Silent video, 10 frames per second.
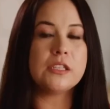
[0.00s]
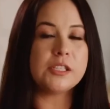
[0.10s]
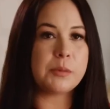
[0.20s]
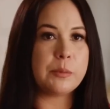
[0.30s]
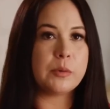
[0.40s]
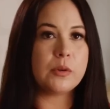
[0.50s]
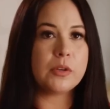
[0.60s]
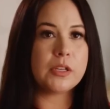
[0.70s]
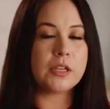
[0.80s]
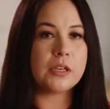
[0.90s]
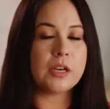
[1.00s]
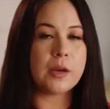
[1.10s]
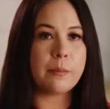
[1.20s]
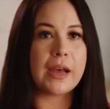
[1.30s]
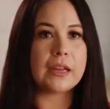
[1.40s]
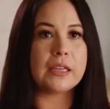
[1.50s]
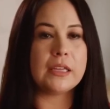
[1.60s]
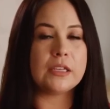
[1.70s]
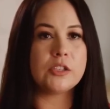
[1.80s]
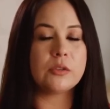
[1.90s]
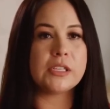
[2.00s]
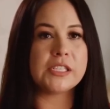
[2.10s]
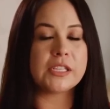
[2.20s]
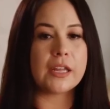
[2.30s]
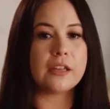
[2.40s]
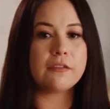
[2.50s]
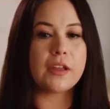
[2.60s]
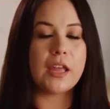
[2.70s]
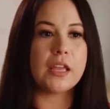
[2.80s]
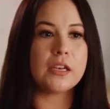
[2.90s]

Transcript: Obviously, this was part of a teaser, not the episode